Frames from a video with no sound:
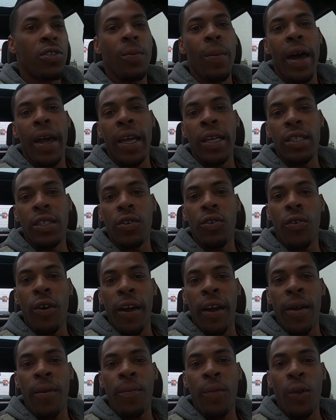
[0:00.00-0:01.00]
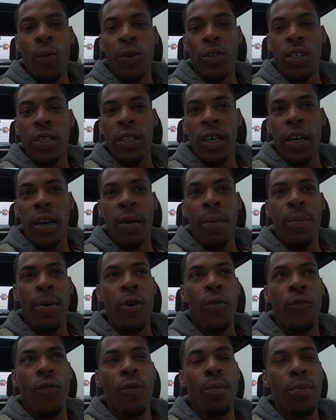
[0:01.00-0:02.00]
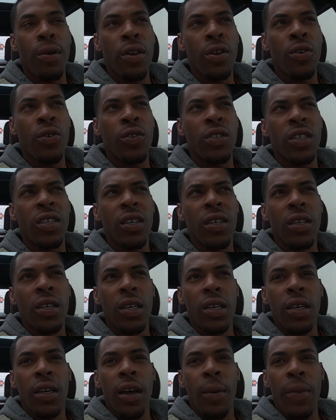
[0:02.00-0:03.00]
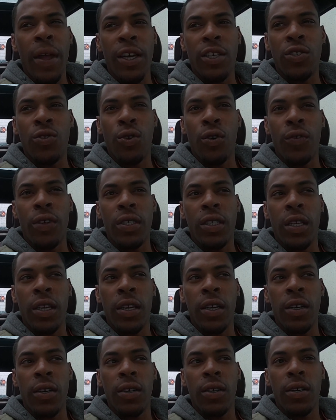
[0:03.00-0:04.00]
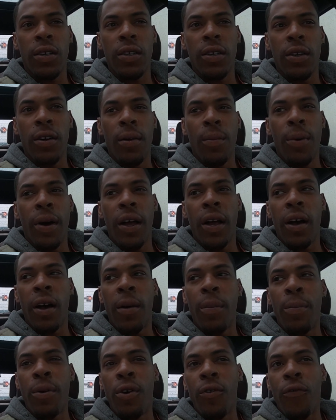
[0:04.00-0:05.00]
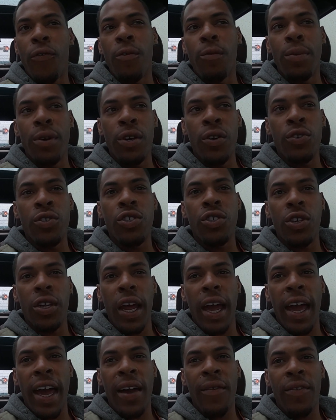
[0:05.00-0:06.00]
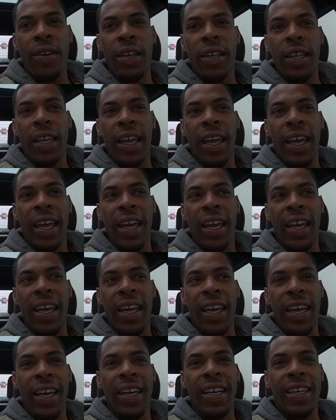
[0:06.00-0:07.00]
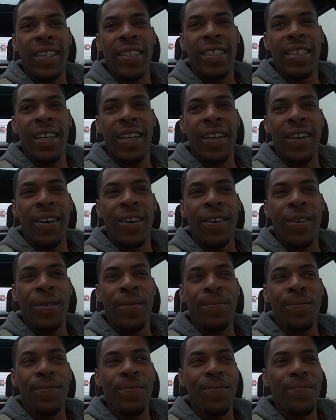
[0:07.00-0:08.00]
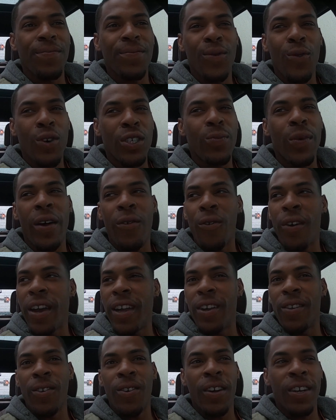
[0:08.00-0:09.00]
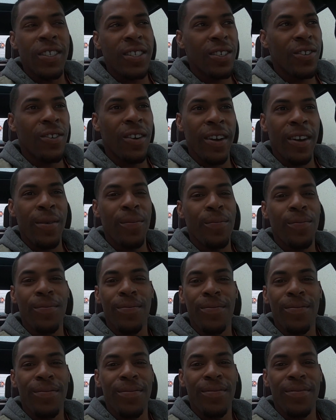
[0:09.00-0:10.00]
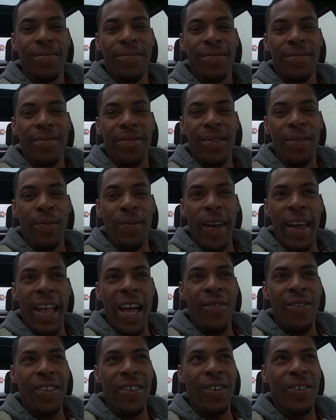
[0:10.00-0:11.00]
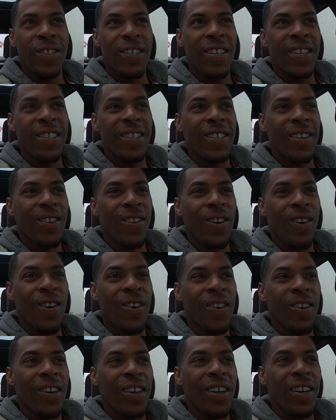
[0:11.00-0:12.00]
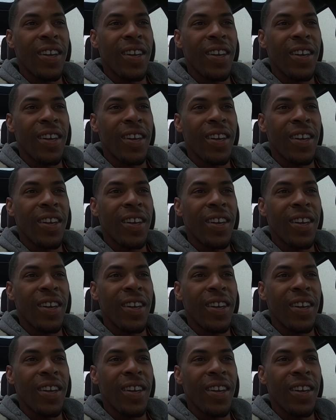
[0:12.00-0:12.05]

my Instagram, which is Built for Builds, I'm not sure if it's there, but Built for Builds should have it. And what's my regular Instagram? Man, I haven't used it in so long.